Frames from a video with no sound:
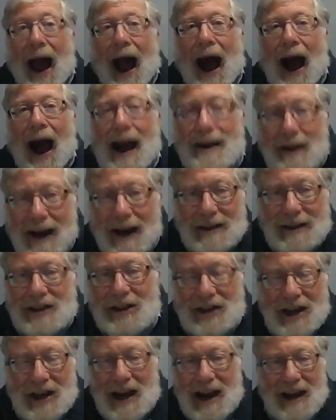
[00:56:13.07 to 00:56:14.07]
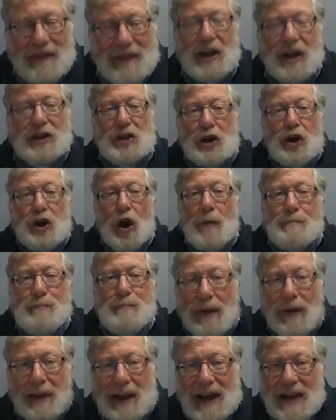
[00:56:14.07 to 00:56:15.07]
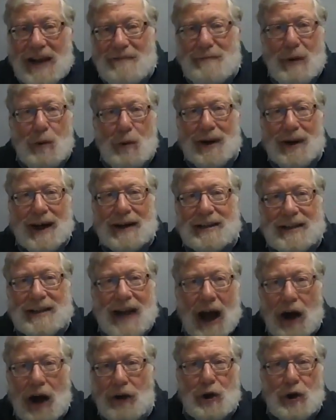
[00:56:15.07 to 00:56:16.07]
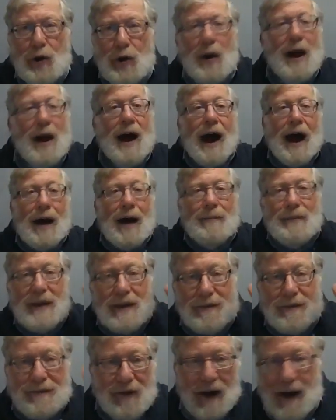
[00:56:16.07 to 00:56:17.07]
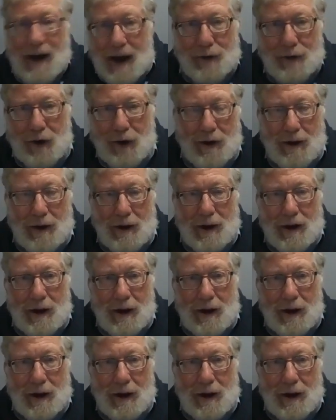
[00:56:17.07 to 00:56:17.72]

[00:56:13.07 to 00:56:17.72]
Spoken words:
I understand that you don't believe me when I tell you I'm their father,